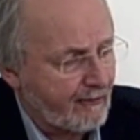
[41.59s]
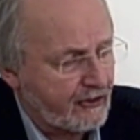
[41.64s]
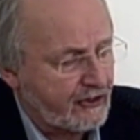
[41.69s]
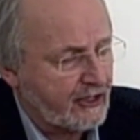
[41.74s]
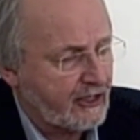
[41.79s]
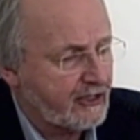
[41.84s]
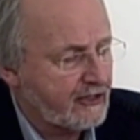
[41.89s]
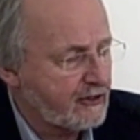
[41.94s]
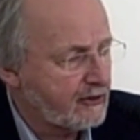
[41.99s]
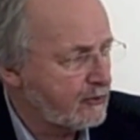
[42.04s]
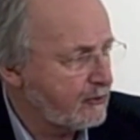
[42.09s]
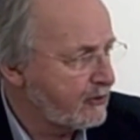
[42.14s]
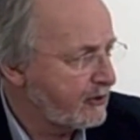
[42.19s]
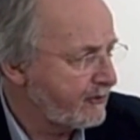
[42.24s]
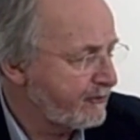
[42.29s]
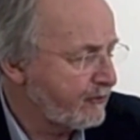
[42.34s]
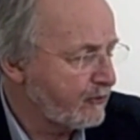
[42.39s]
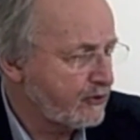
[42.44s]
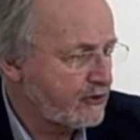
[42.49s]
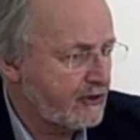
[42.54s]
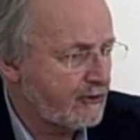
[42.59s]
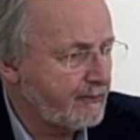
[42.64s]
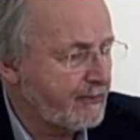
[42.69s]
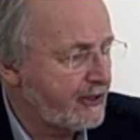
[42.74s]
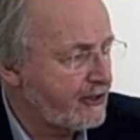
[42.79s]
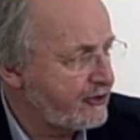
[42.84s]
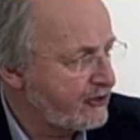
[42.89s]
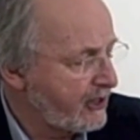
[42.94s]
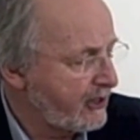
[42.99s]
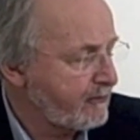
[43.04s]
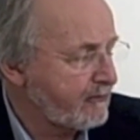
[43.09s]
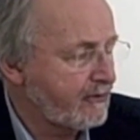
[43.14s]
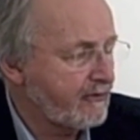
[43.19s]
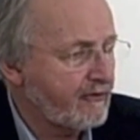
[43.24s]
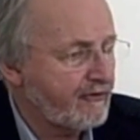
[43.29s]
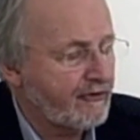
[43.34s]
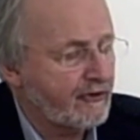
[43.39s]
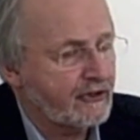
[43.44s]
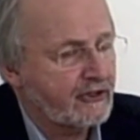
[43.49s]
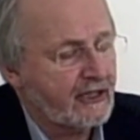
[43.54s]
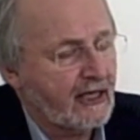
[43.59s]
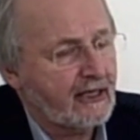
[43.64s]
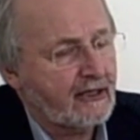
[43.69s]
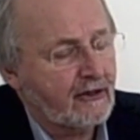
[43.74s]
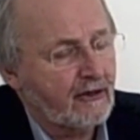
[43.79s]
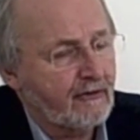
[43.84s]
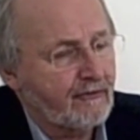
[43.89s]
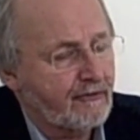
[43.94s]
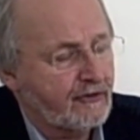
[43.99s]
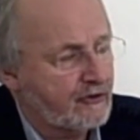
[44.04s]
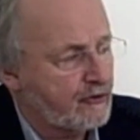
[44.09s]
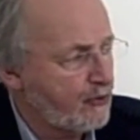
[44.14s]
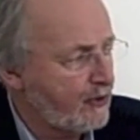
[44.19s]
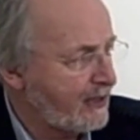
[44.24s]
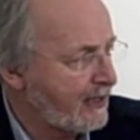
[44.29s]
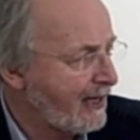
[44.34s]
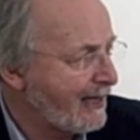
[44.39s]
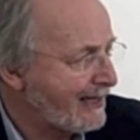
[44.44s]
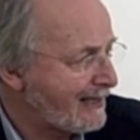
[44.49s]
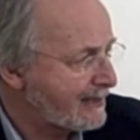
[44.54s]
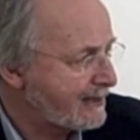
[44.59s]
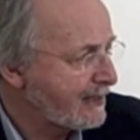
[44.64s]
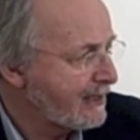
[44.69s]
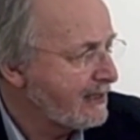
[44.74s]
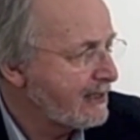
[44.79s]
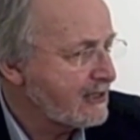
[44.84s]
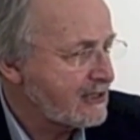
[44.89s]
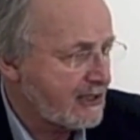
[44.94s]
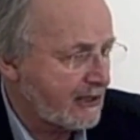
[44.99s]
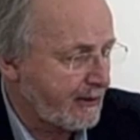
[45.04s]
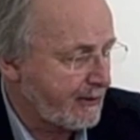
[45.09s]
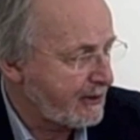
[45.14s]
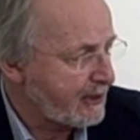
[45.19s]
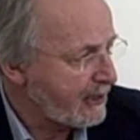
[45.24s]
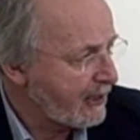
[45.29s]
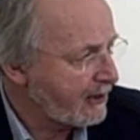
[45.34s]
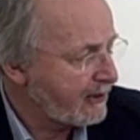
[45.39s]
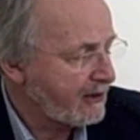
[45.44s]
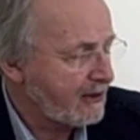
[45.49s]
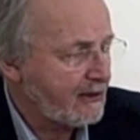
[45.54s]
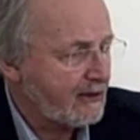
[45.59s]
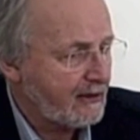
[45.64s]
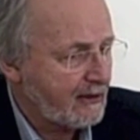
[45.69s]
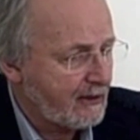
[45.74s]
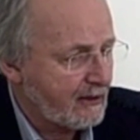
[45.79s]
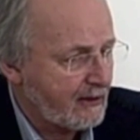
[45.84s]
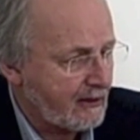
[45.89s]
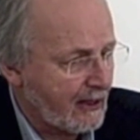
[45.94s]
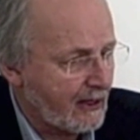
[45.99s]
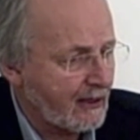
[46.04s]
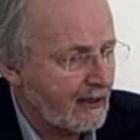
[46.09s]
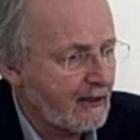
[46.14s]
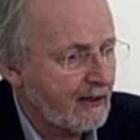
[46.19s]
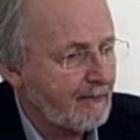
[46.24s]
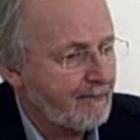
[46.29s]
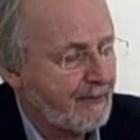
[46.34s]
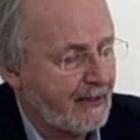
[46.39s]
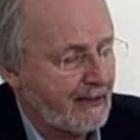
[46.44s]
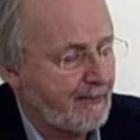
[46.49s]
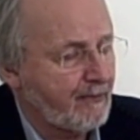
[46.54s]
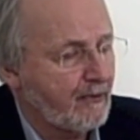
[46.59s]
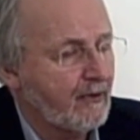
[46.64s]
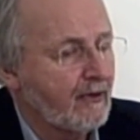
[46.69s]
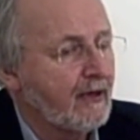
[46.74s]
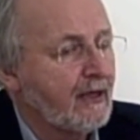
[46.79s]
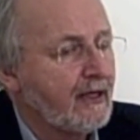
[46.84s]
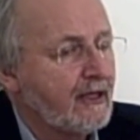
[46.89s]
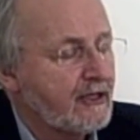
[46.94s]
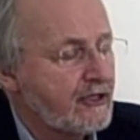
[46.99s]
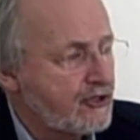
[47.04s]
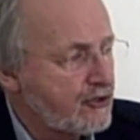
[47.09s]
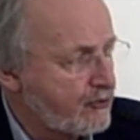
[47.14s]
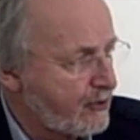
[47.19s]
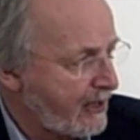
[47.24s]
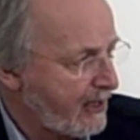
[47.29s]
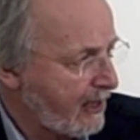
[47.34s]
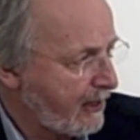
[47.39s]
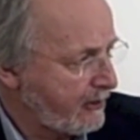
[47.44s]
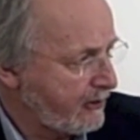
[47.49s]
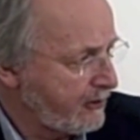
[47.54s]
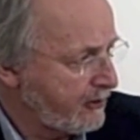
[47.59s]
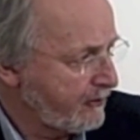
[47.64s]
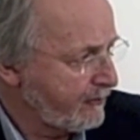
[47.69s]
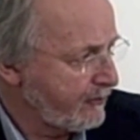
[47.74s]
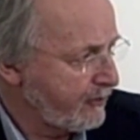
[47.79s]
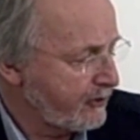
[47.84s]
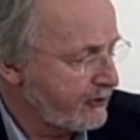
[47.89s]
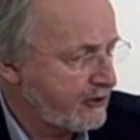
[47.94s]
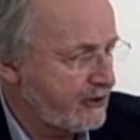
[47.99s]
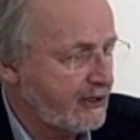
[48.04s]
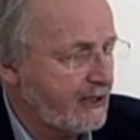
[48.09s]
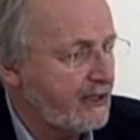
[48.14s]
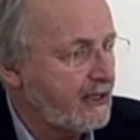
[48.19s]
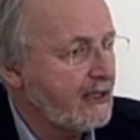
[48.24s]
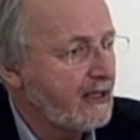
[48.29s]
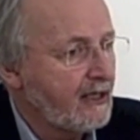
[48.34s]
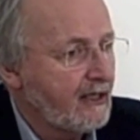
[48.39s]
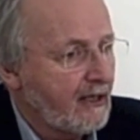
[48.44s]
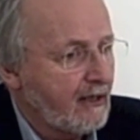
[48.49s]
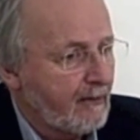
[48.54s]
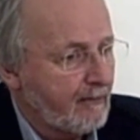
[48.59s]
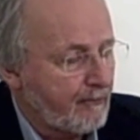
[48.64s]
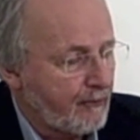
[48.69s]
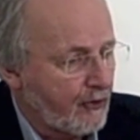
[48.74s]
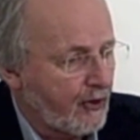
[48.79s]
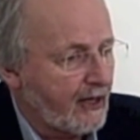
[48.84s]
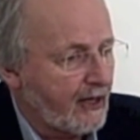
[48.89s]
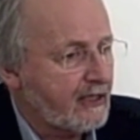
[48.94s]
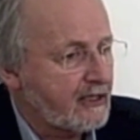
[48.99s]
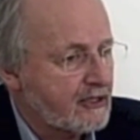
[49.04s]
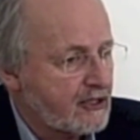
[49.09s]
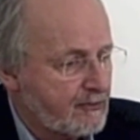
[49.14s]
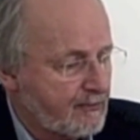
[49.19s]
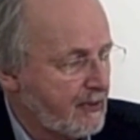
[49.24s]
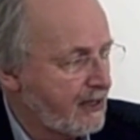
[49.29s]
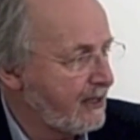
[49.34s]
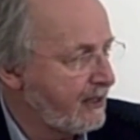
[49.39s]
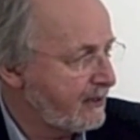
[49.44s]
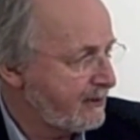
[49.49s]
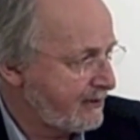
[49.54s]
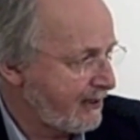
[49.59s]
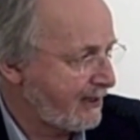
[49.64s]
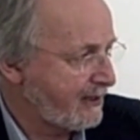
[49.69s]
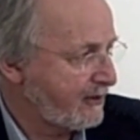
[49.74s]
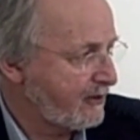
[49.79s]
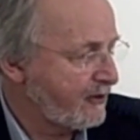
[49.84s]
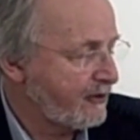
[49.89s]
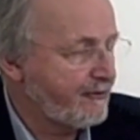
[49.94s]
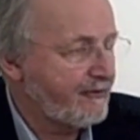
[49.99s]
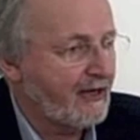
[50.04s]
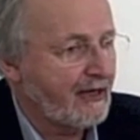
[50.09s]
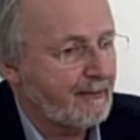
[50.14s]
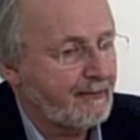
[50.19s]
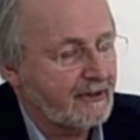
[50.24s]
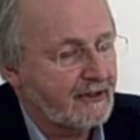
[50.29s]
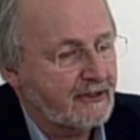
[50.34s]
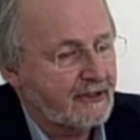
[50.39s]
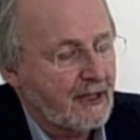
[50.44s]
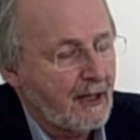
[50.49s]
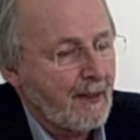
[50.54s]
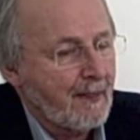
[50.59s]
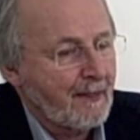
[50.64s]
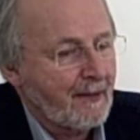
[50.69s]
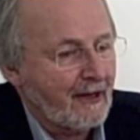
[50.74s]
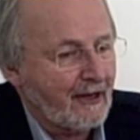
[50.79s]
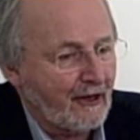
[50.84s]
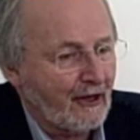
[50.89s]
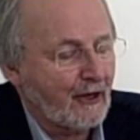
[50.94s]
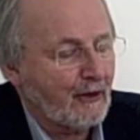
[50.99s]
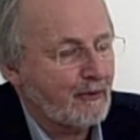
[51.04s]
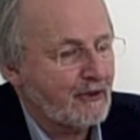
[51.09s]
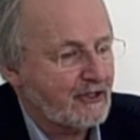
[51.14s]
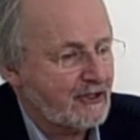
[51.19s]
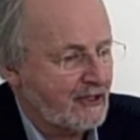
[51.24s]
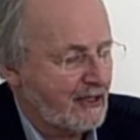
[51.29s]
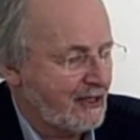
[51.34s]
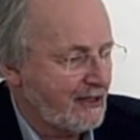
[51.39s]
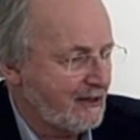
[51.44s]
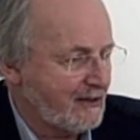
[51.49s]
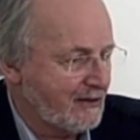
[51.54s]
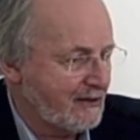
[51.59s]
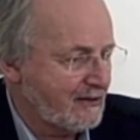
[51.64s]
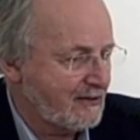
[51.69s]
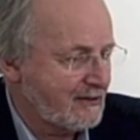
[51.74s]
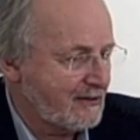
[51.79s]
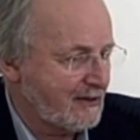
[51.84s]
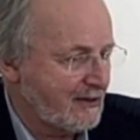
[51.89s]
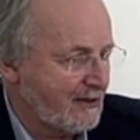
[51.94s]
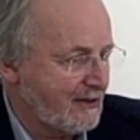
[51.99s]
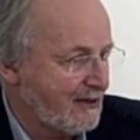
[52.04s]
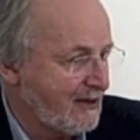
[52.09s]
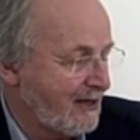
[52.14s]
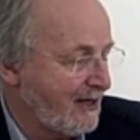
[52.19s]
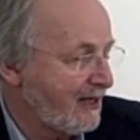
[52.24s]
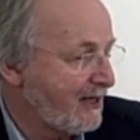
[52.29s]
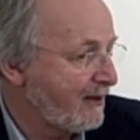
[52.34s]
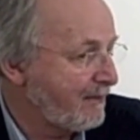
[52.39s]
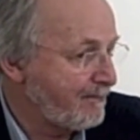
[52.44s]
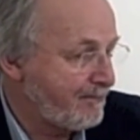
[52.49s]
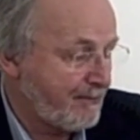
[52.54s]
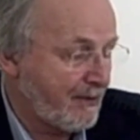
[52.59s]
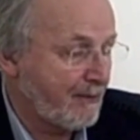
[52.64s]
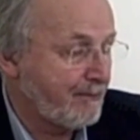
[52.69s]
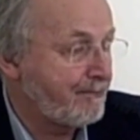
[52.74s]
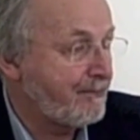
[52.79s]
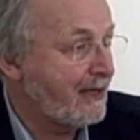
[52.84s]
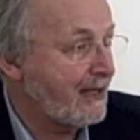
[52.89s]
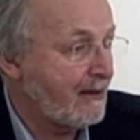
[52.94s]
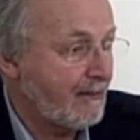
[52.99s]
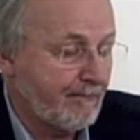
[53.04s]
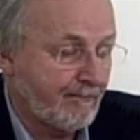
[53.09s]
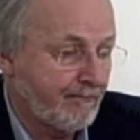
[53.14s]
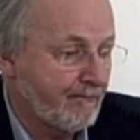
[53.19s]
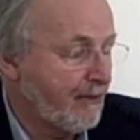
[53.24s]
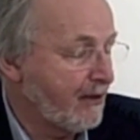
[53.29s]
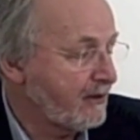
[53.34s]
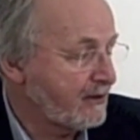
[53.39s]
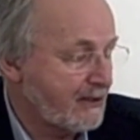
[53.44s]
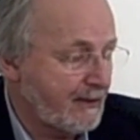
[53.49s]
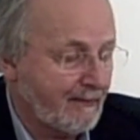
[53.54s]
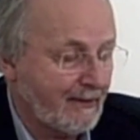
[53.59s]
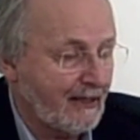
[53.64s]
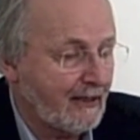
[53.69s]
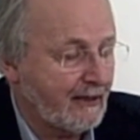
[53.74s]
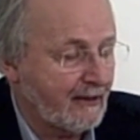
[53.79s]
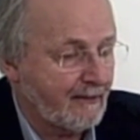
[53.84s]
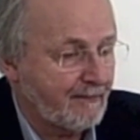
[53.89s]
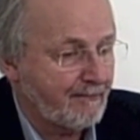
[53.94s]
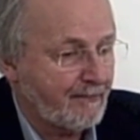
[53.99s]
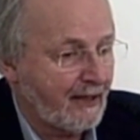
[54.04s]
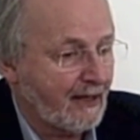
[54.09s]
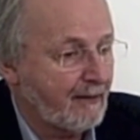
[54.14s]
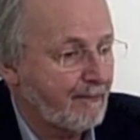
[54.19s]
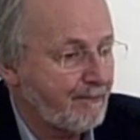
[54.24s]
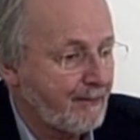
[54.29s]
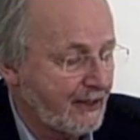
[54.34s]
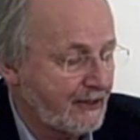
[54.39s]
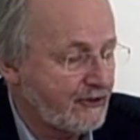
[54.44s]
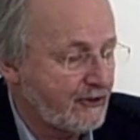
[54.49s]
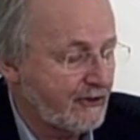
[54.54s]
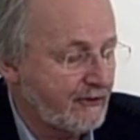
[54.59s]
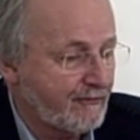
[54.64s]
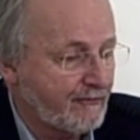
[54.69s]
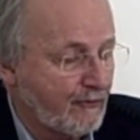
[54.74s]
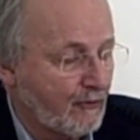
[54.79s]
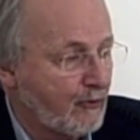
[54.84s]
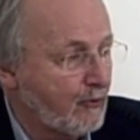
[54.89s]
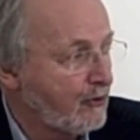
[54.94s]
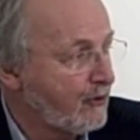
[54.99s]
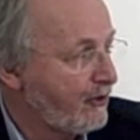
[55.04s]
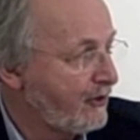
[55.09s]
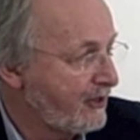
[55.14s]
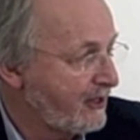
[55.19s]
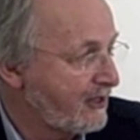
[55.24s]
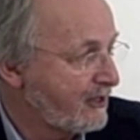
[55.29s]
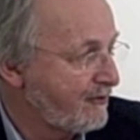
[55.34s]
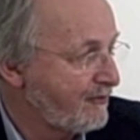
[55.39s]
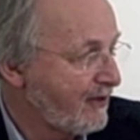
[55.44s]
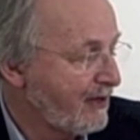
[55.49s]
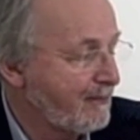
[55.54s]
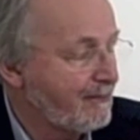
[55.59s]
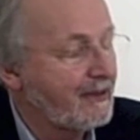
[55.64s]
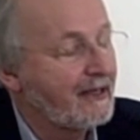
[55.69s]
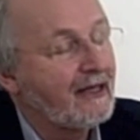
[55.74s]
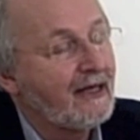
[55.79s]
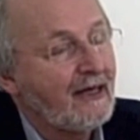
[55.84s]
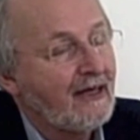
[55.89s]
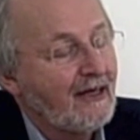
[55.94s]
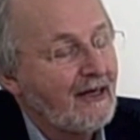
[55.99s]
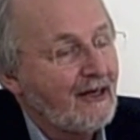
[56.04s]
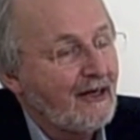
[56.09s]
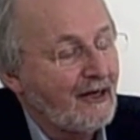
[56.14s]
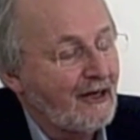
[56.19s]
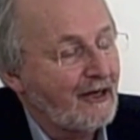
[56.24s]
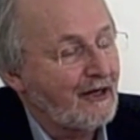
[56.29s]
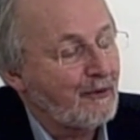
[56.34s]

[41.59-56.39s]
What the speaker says: The average age of the workforce in Beijing when we first kicked off was 28. So they're young people straight out of university, bright, smart technical developers. And I always say that I had a big multi-million pound budget for learning and development.